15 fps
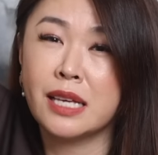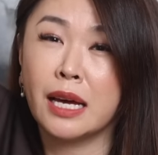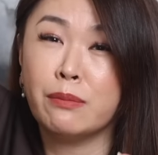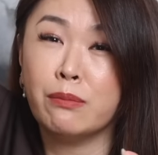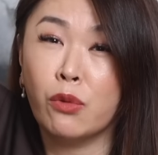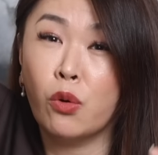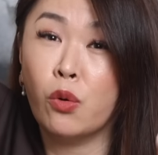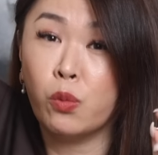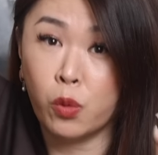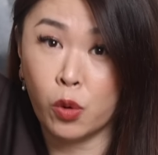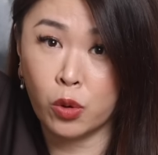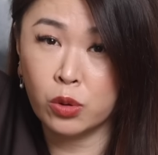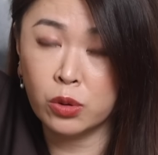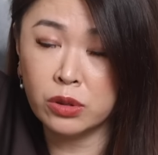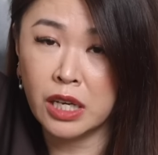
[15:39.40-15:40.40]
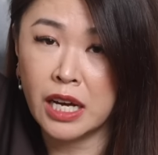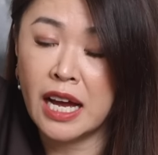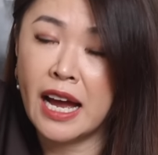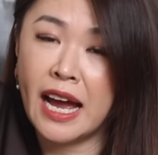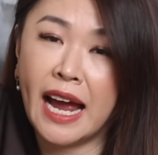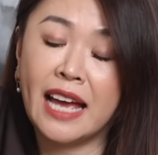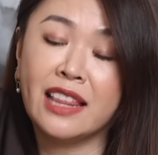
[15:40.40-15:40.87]
had more wool
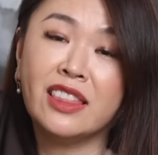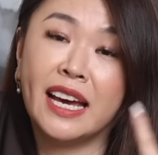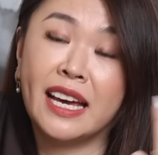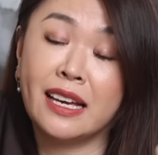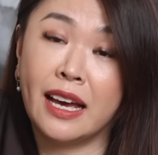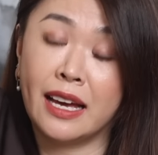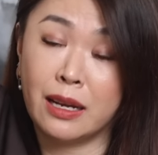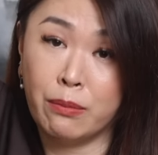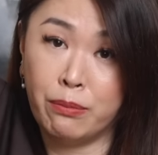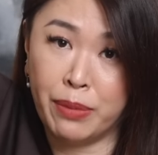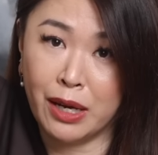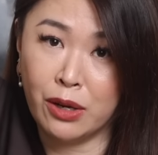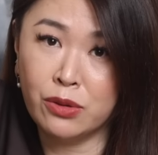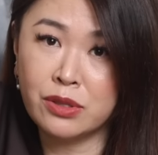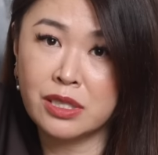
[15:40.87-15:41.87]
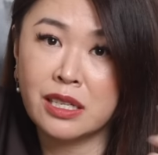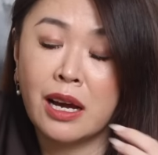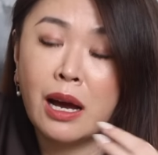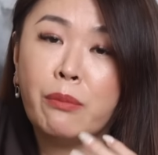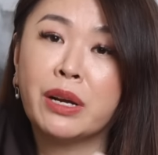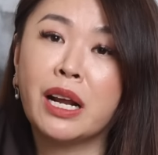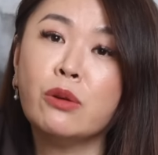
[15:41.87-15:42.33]
and they had a belt,
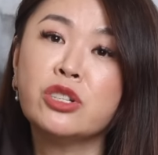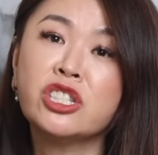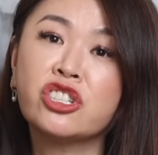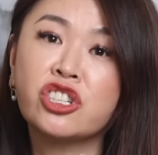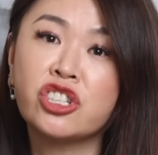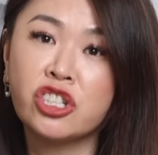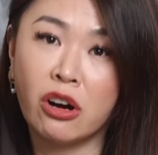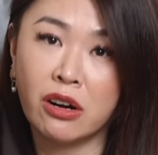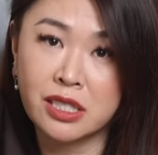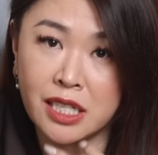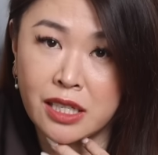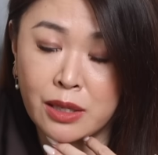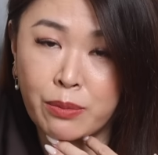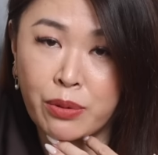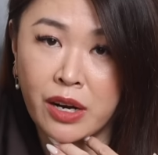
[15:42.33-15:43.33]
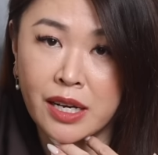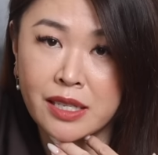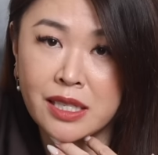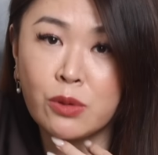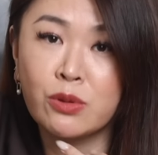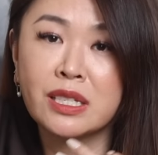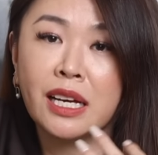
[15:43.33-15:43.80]
but I was shocked at the
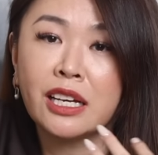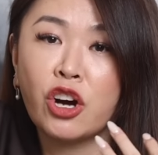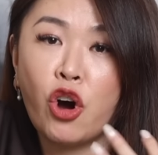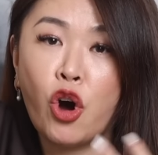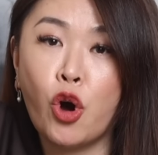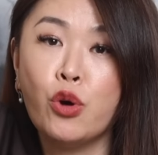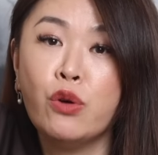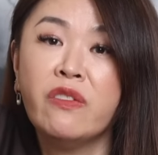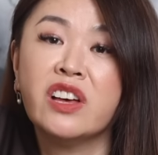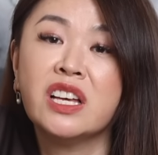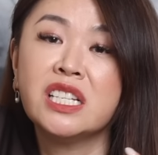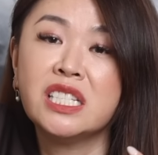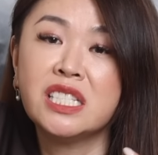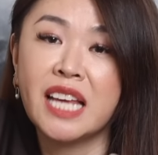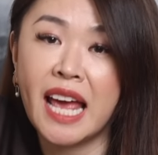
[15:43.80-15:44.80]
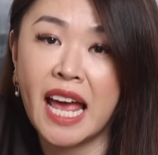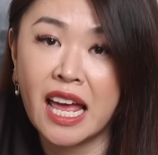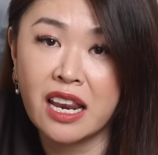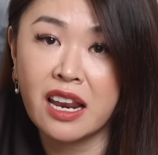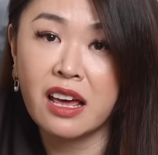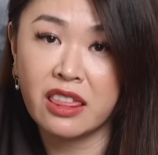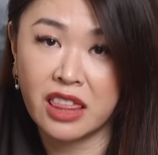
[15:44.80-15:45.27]
price. It was like over
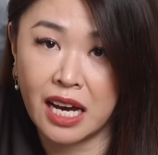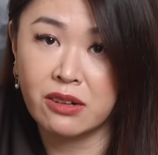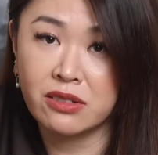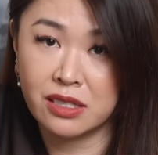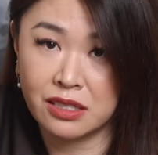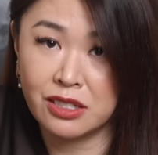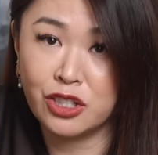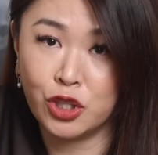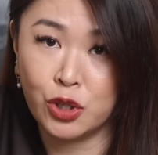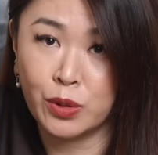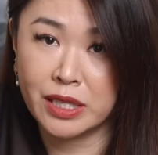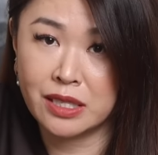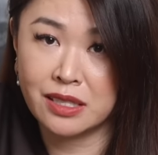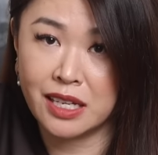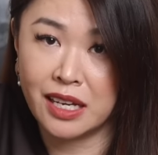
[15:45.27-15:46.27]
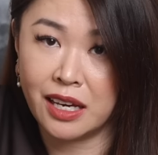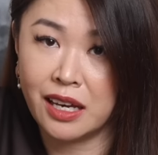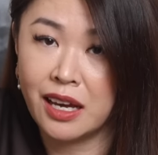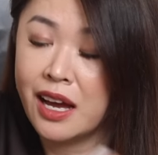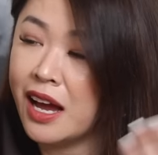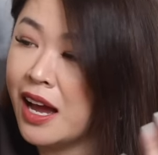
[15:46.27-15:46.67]
10,000 USD.